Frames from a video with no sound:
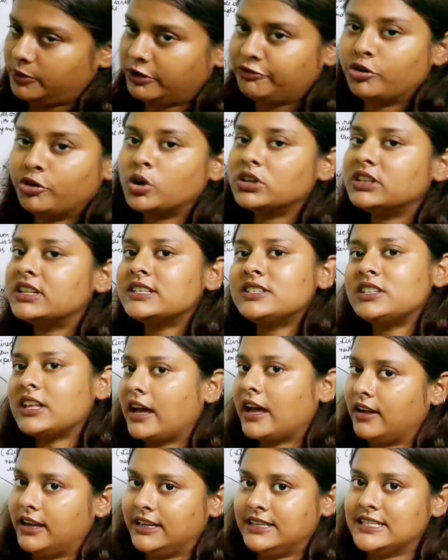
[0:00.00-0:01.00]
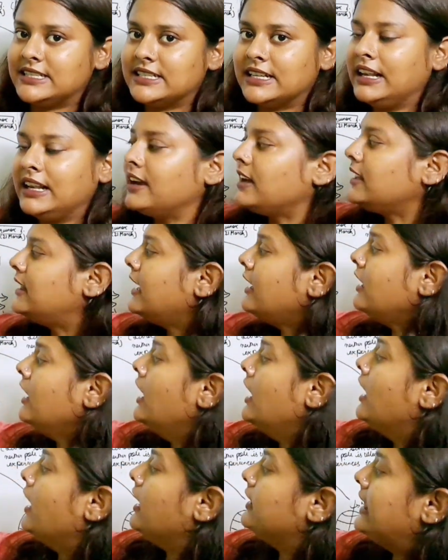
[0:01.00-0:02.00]
before this, it is clear then
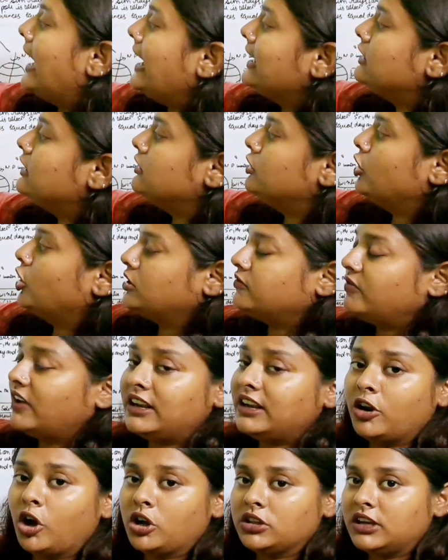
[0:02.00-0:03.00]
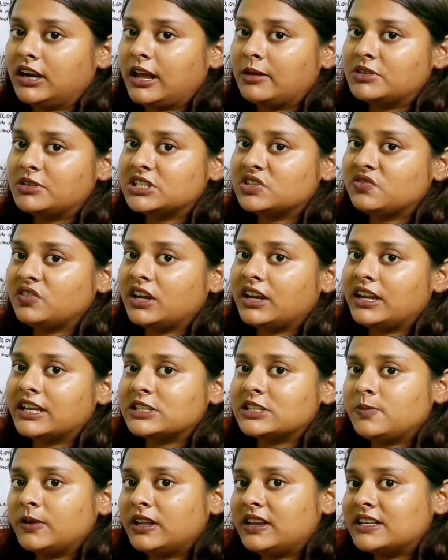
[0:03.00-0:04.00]
that when northern hemisphere
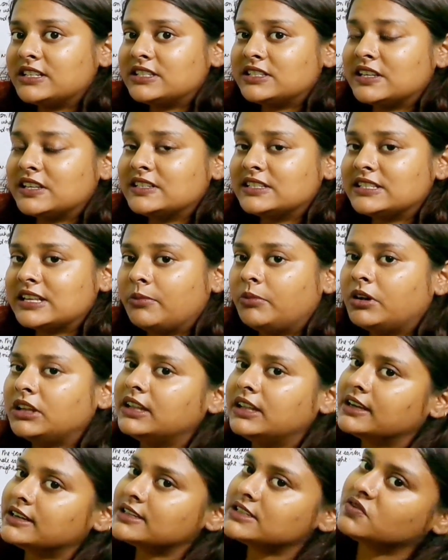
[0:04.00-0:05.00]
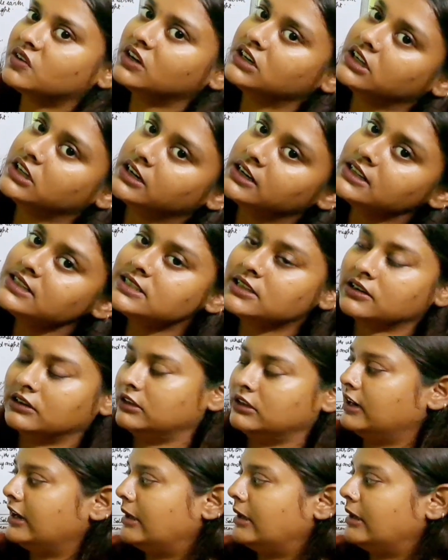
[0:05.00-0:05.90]
experiencing summer, there is winter in southern